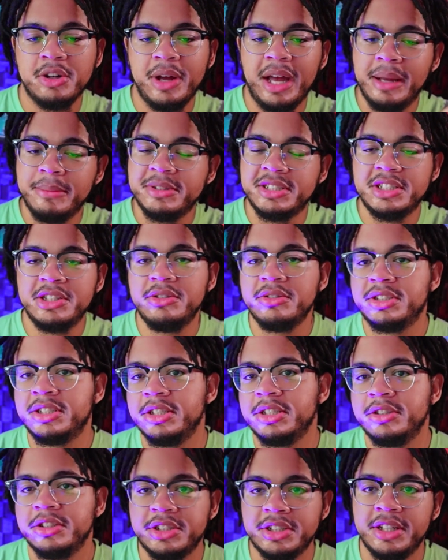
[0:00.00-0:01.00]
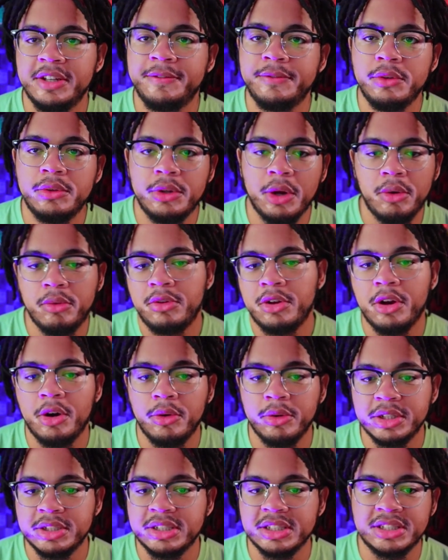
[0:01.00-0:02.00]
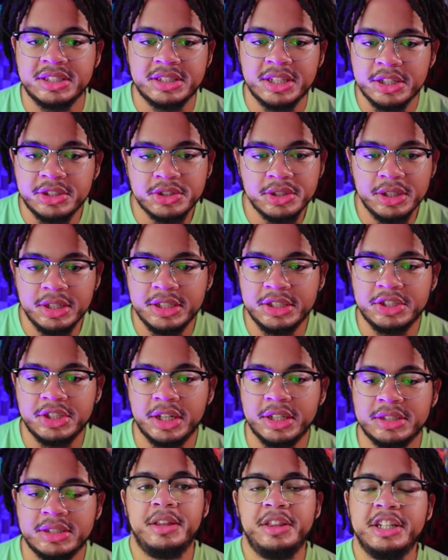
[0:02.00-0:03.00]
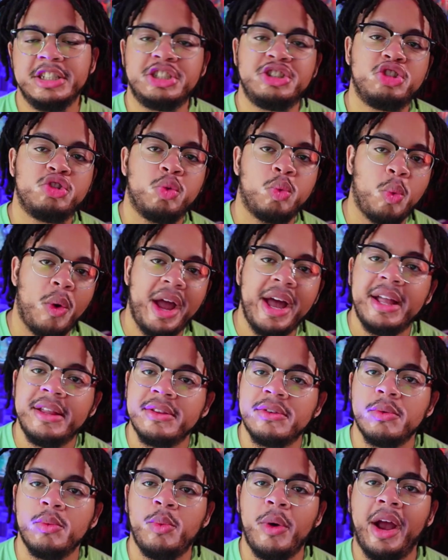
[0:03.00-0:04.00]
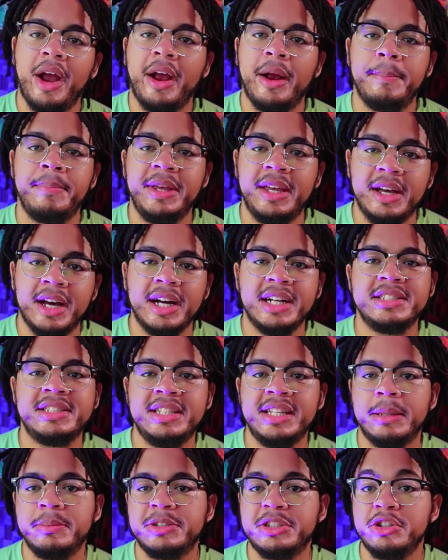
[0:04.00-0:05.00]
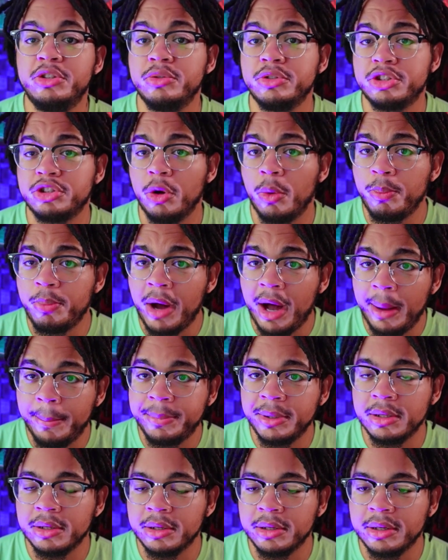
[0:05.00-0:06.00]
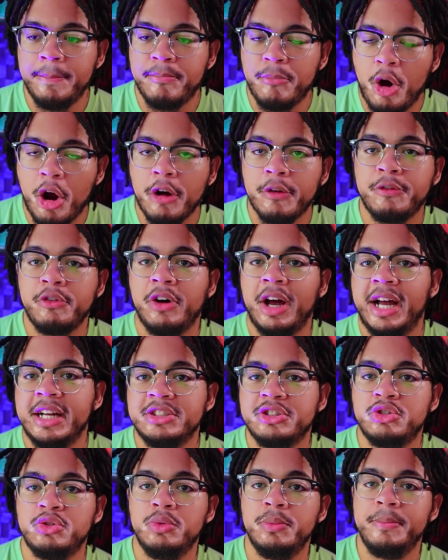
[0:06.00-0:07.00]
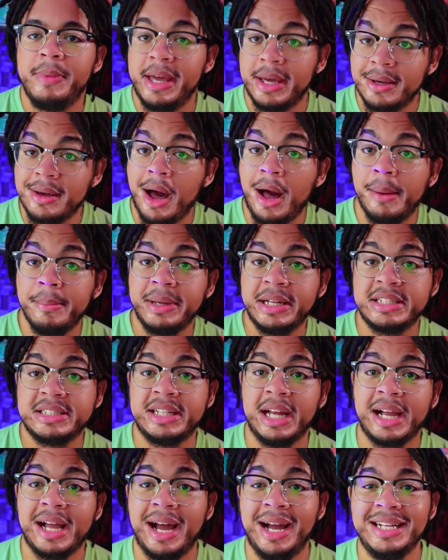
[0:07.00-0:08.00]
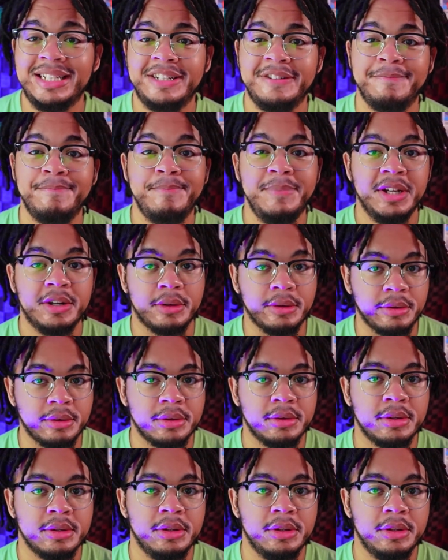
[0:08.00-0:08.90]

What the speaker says: MCU synergy, if you don't know, is essentially just this trend where, because the MCU is so popular, Marvel has to make comics that kind of mirror